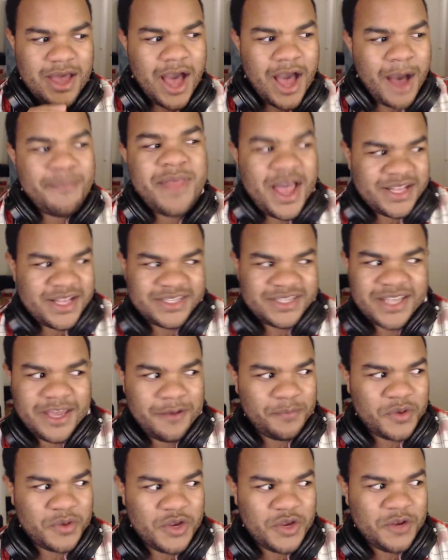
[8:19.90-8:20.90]
I'm not
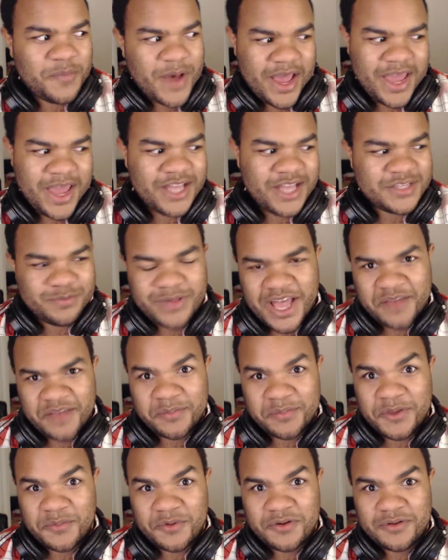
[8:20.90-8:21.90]
saying PewDiePie hates black
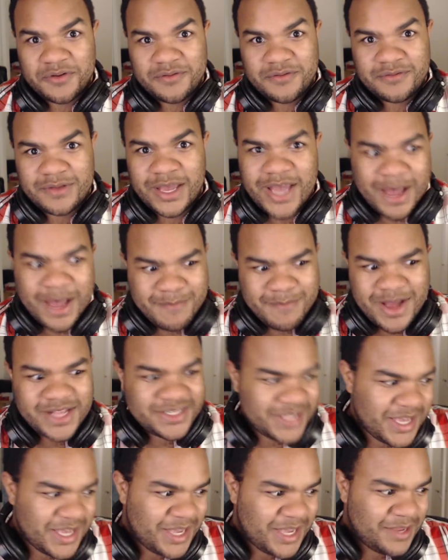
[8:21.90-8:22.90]
people. Like, I'm not
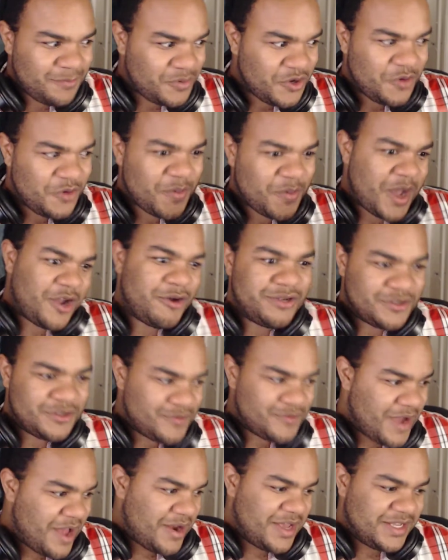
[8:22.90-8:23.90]
saying PewDiePie goes
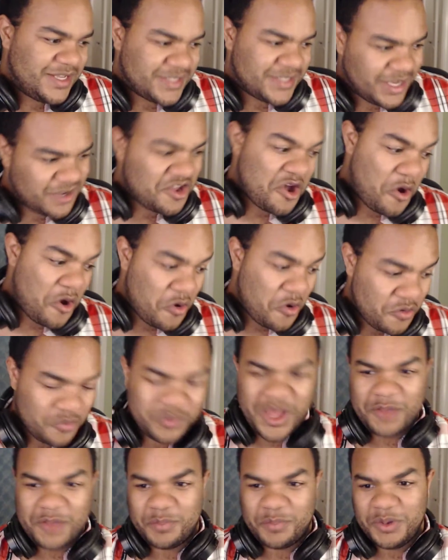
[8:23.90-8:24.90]
around and he's like, yo,
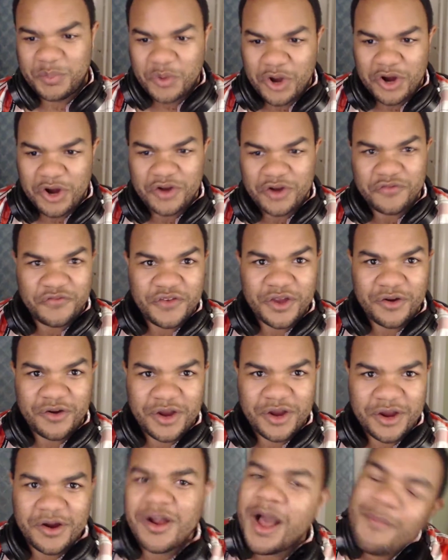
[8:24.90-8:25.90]
black people are
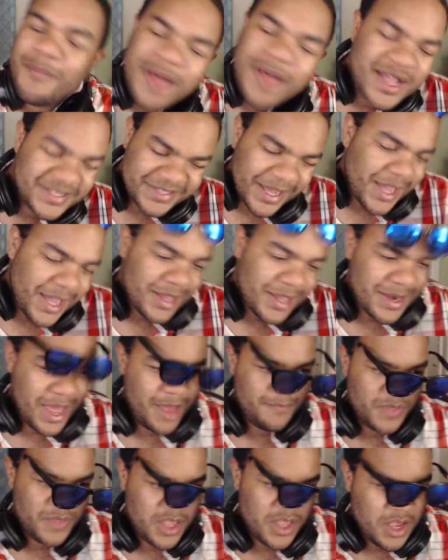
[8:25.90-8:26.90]
inferior. I'm not saying that.
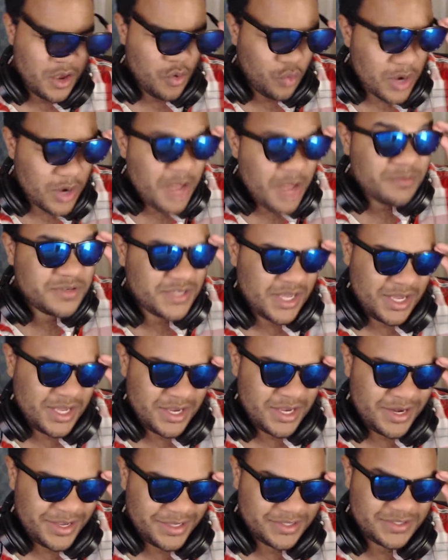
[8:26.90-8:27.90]
What I'm
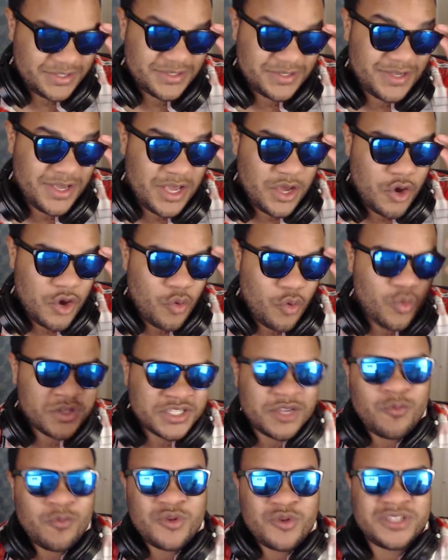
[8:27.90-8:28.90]
saying is, when
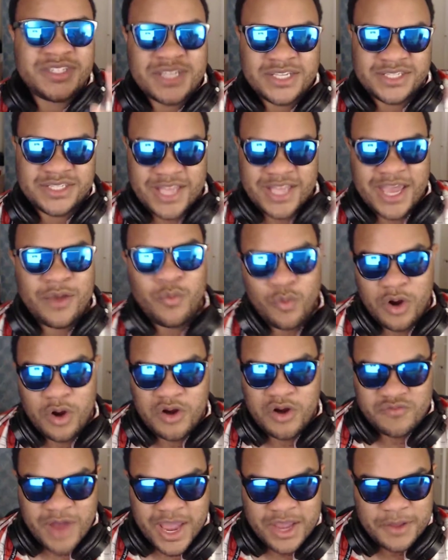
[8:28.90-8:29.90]
someone says the
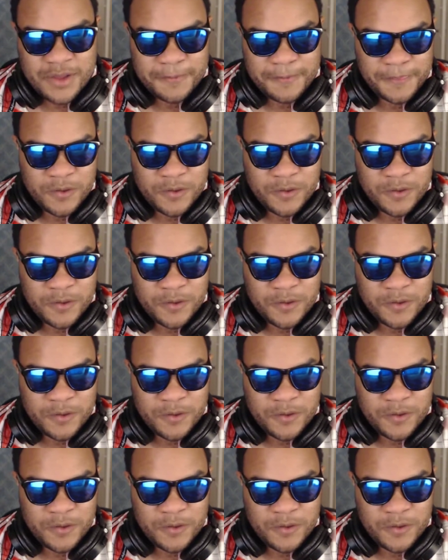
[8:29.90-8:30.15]
N-word, right?